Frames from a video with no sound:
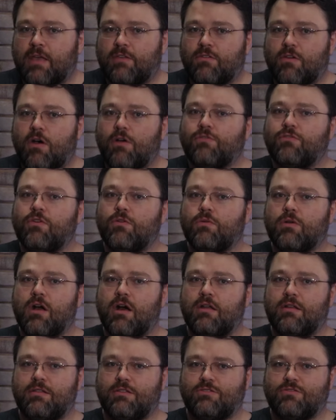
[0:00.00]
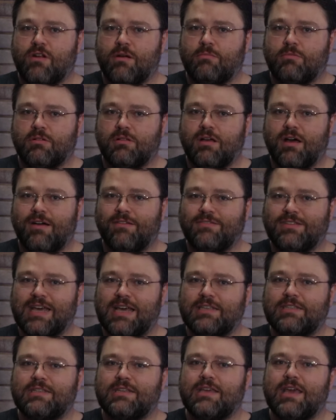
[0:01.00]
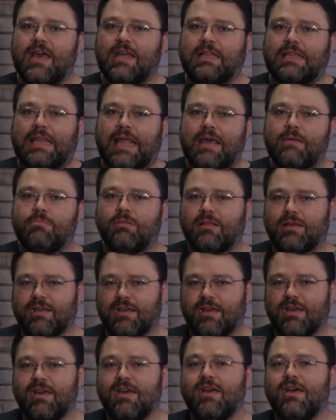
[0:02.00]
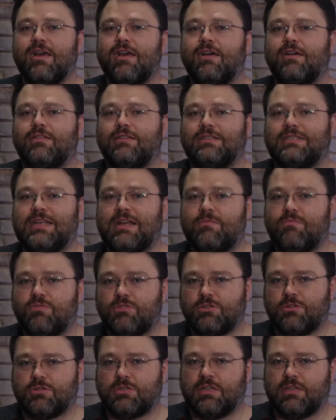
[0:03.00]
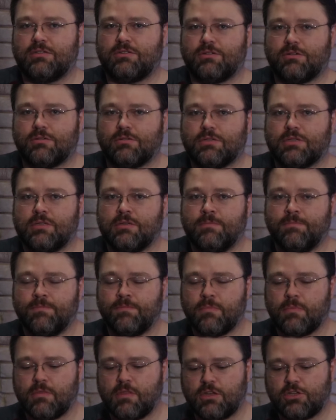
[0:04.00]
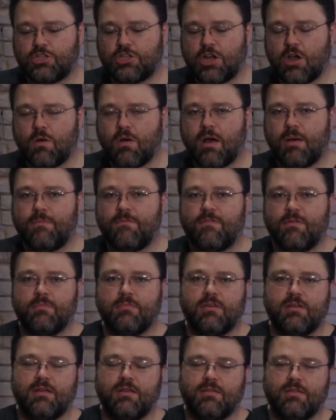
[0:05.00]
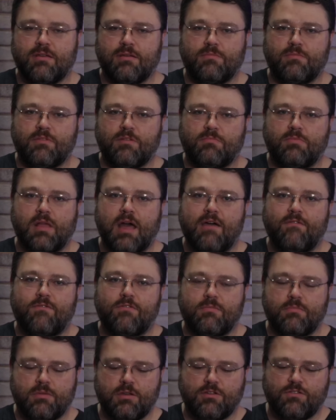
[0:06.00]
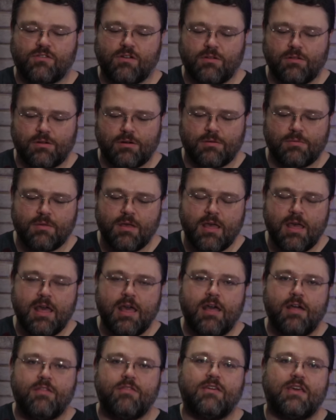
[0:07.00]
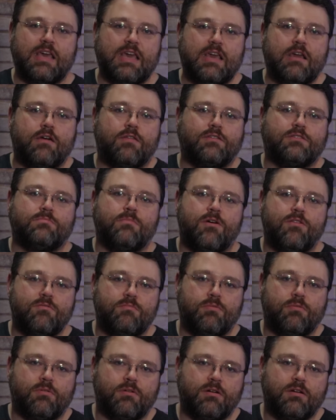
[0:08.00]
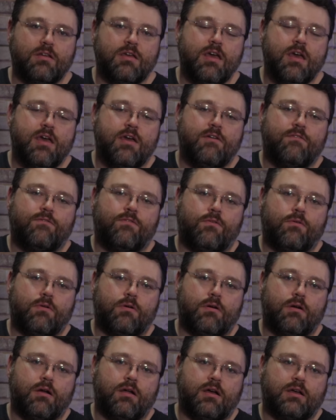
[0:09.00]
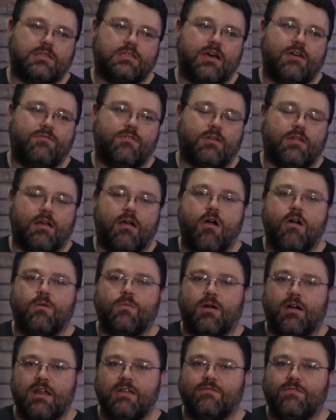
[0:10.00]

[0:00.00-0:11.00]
has also gone to the trouble of testing and labeling the temperature sensors that show up from the, the, the platform controller thingy on this motherboard for uh, software like Hardware